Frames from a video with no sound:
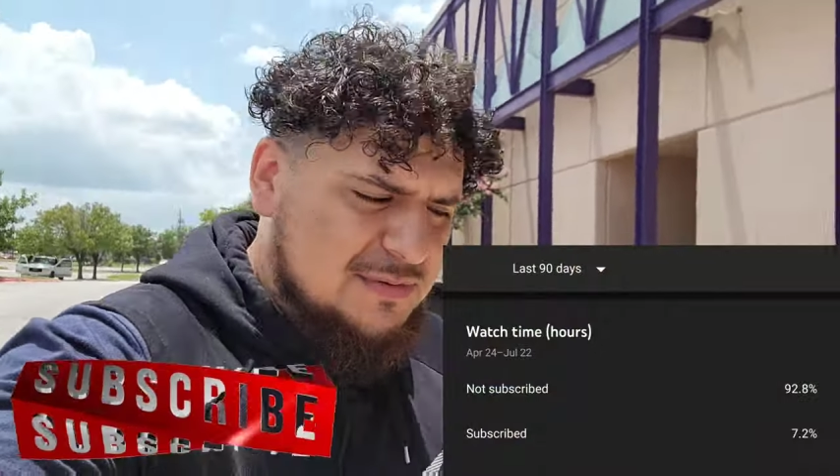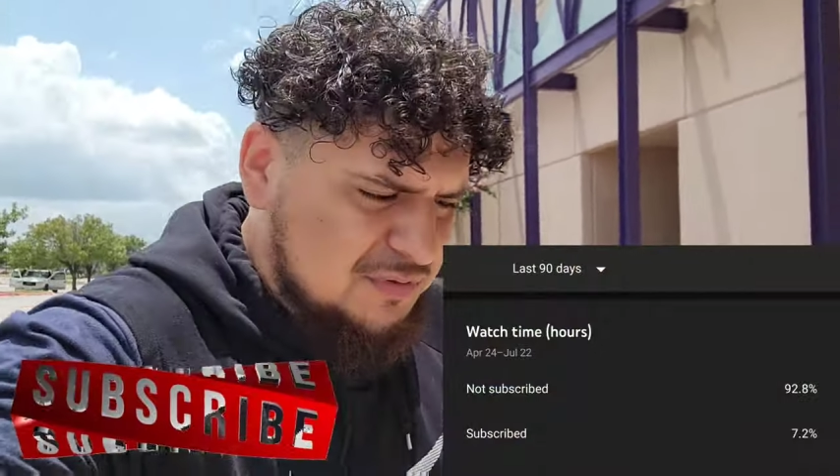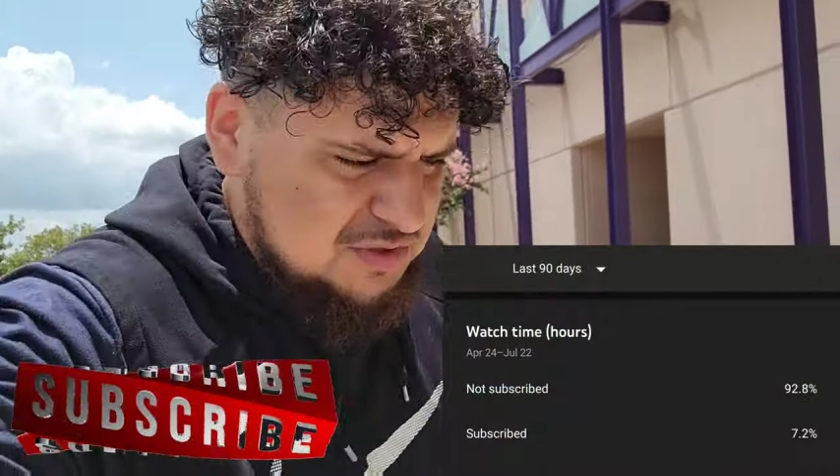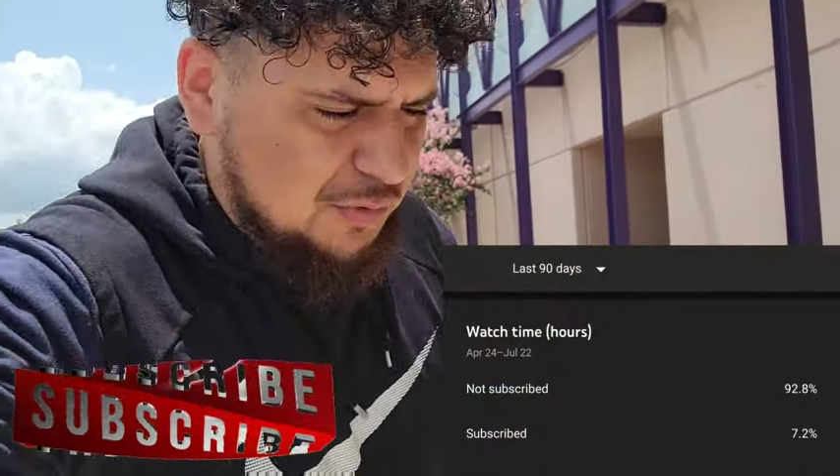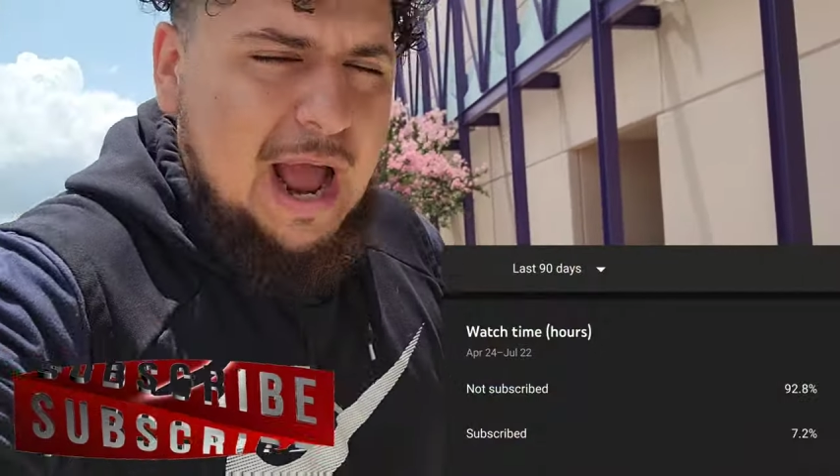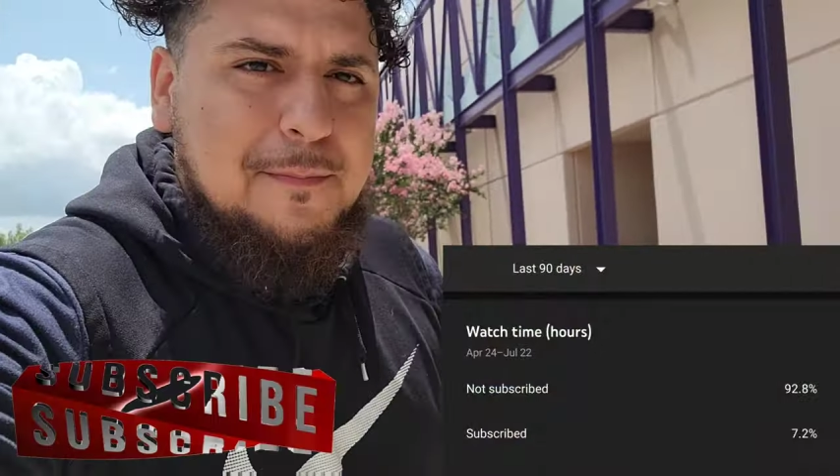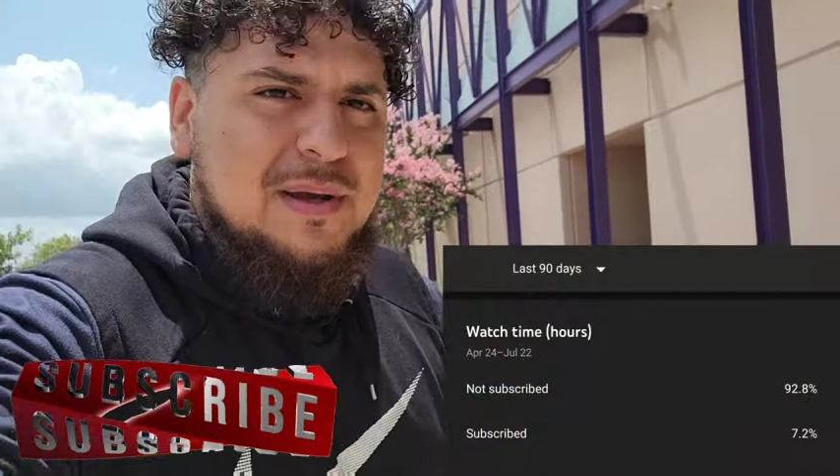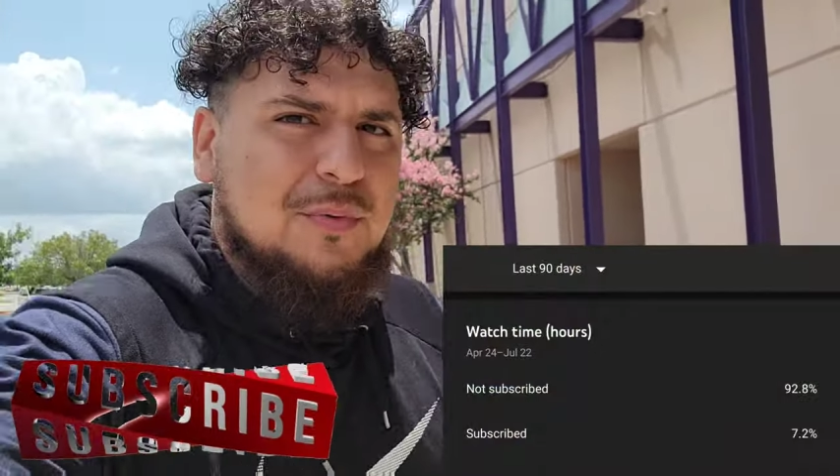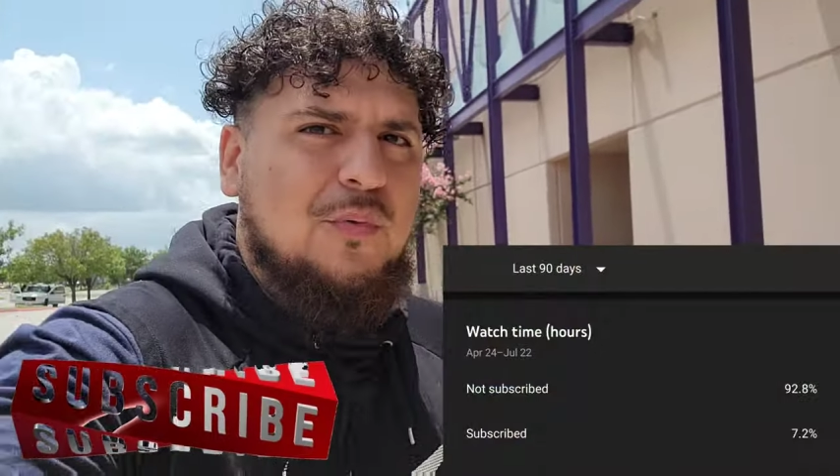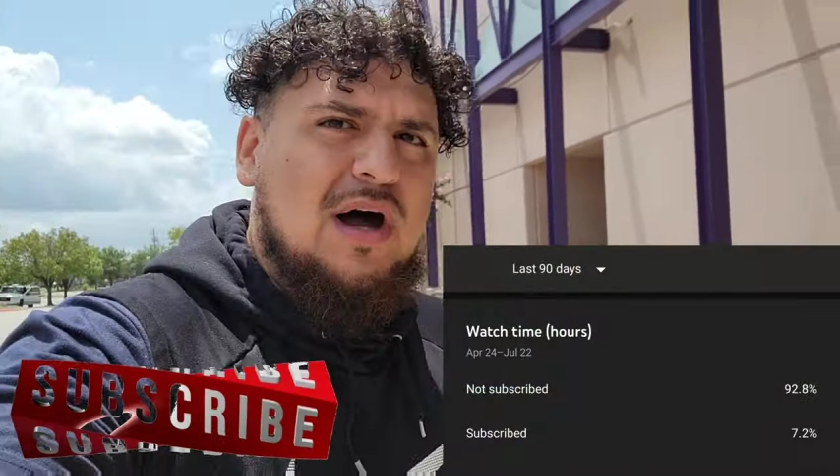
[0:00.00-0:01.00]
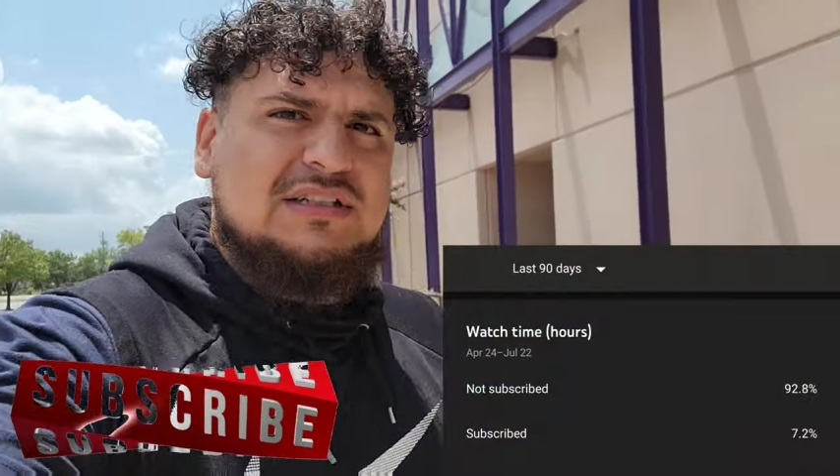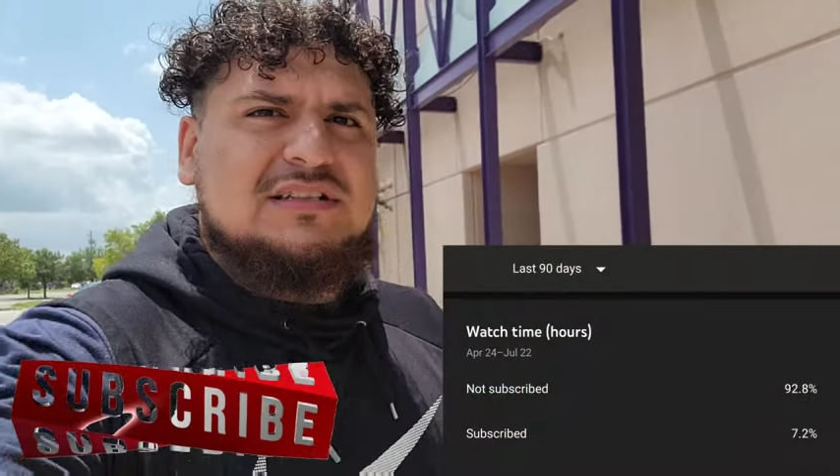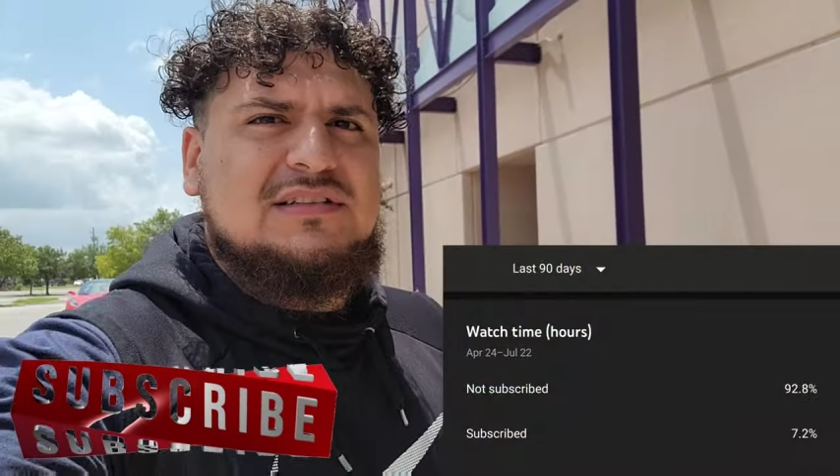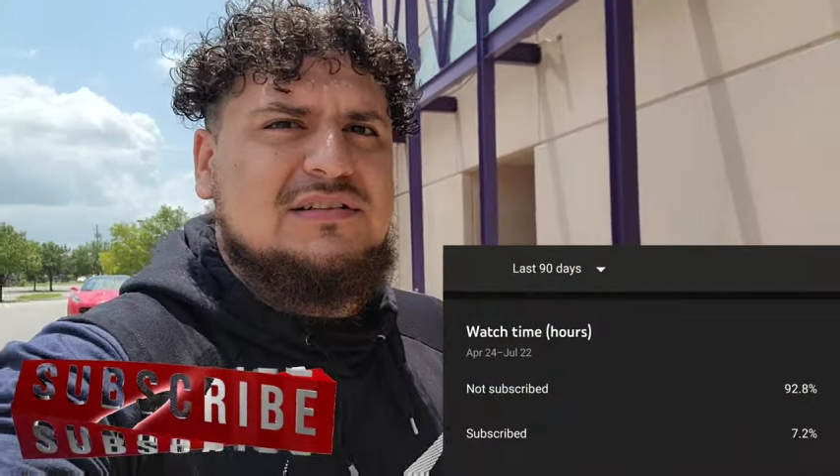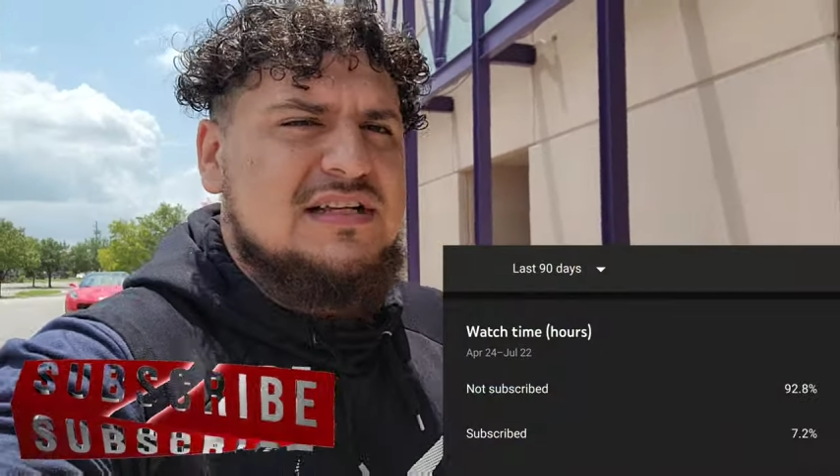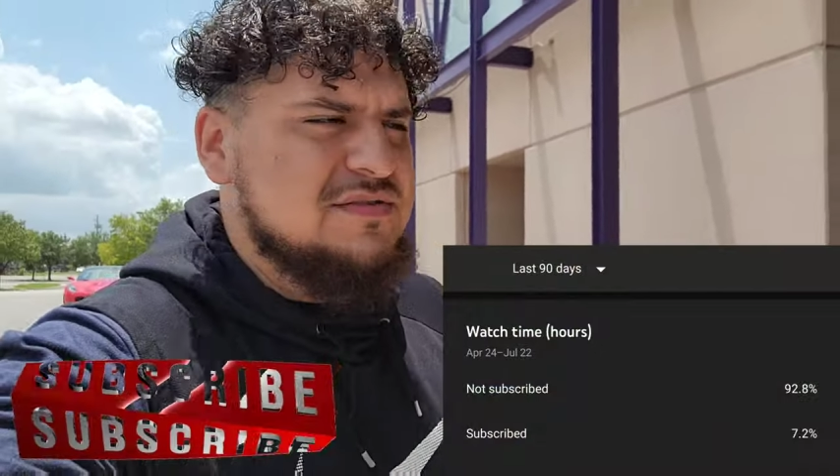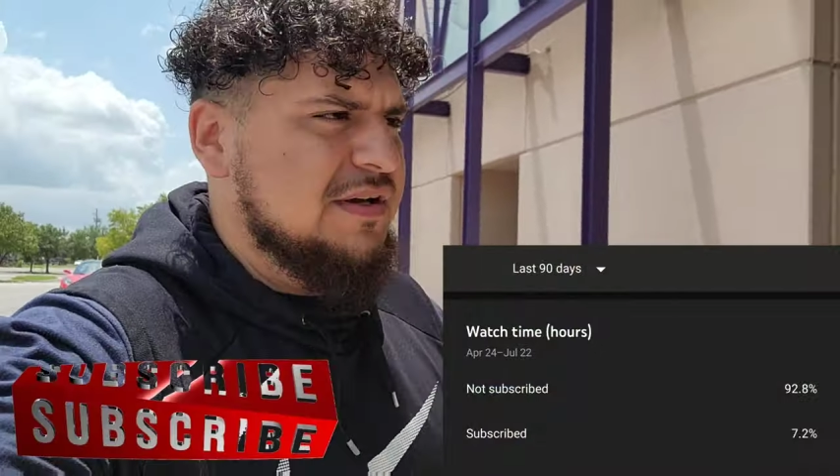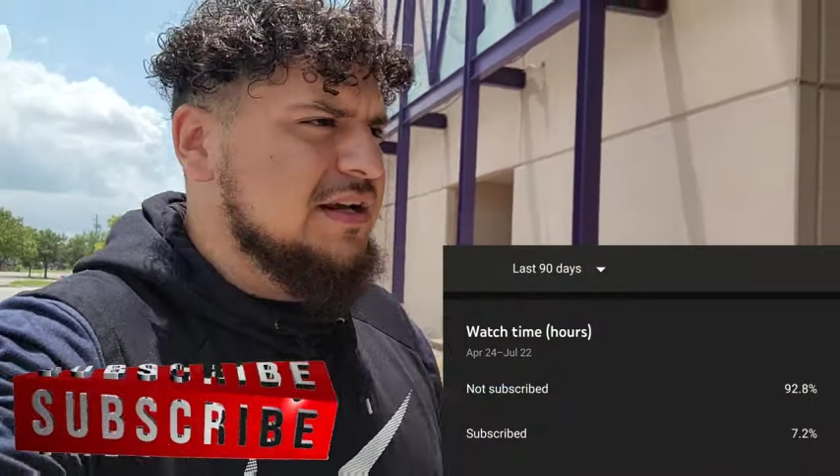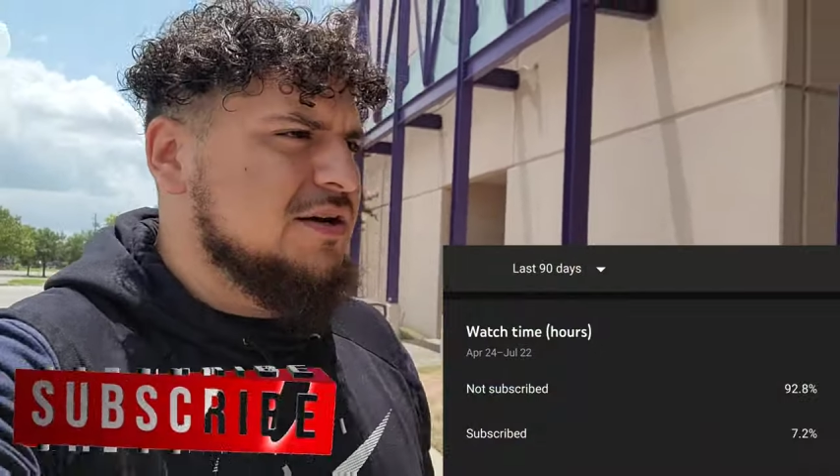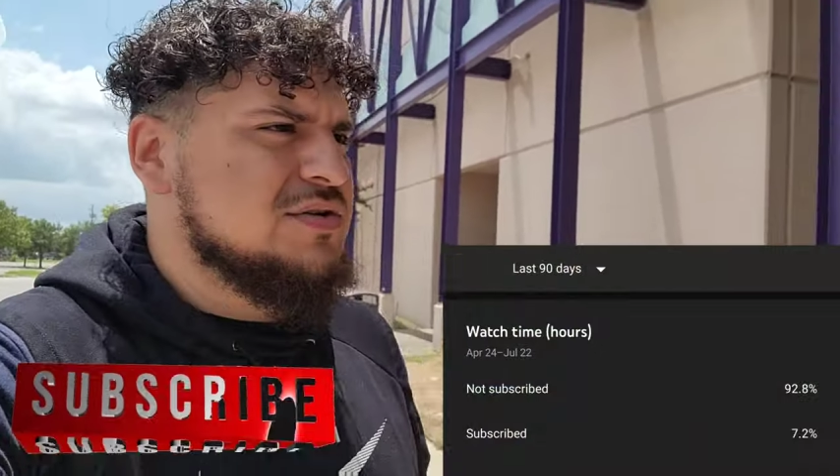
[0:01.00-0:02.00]
subscribe people watch these
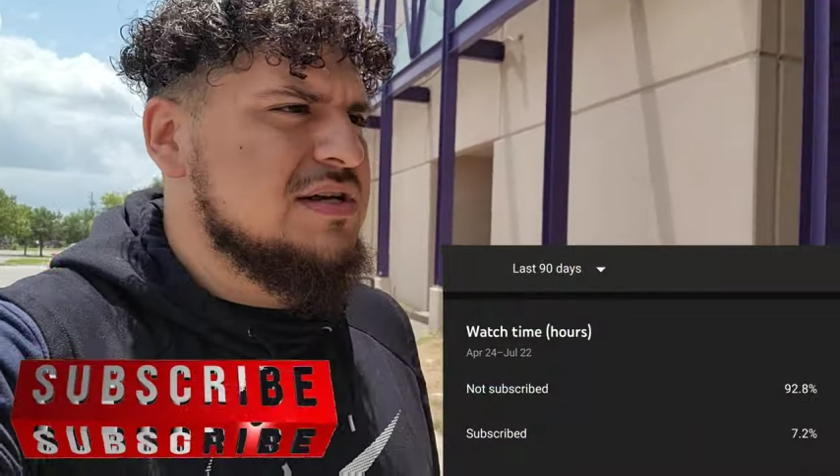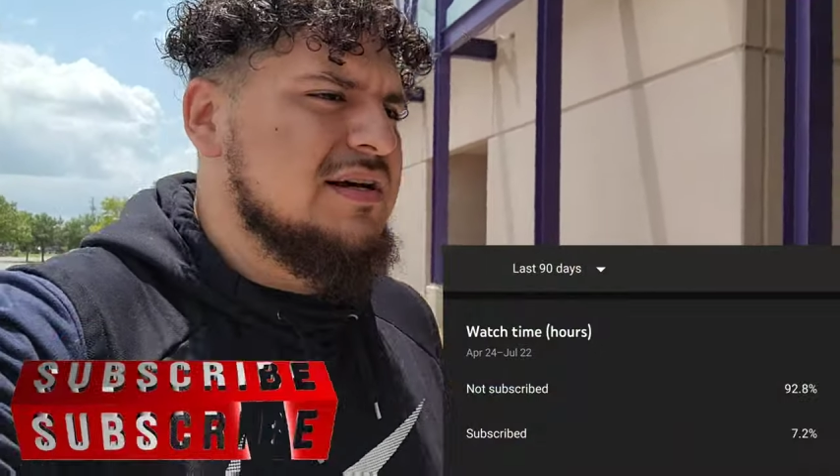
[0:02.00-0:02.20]
videos.